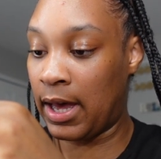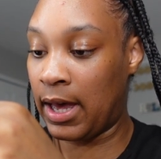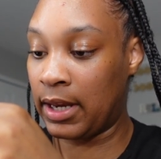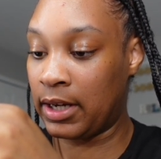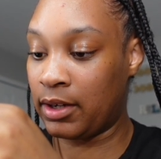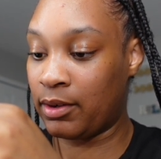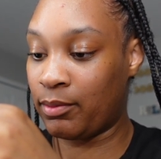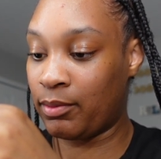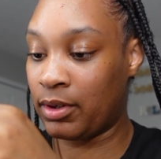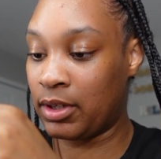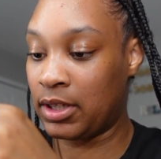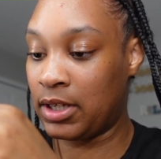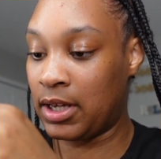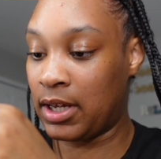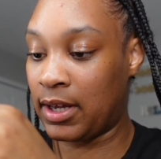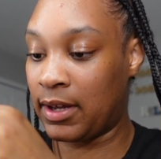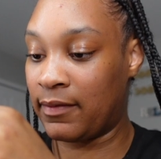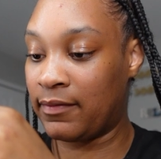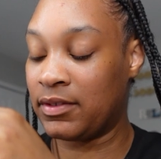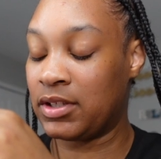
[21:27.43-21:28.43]
I didn't really
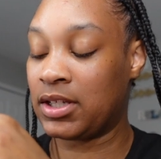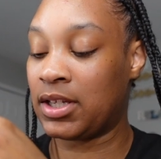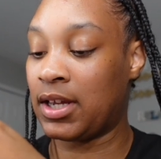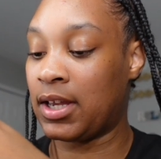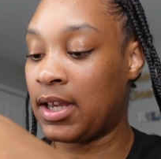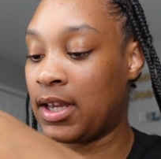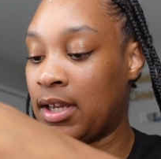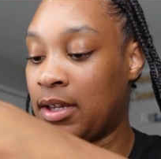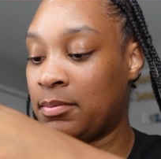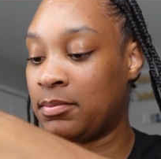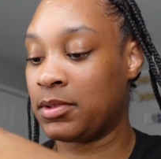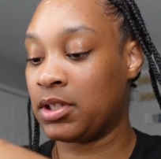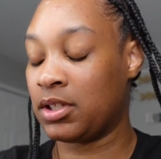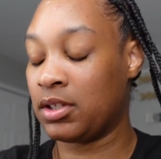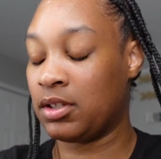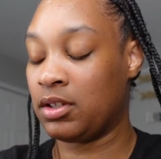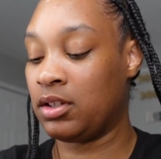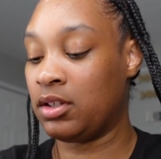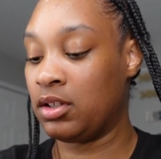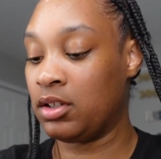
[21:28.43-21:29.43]
have time
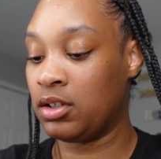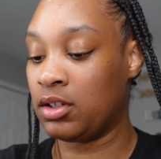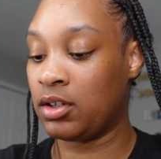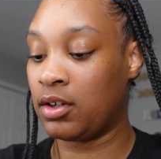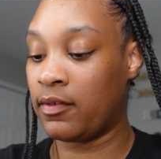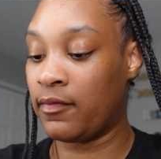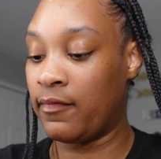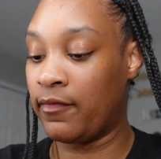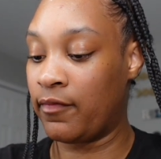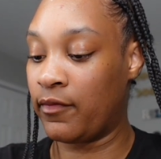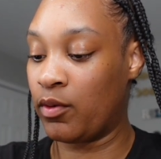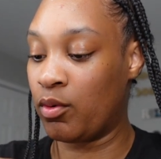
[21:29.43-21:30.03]
to look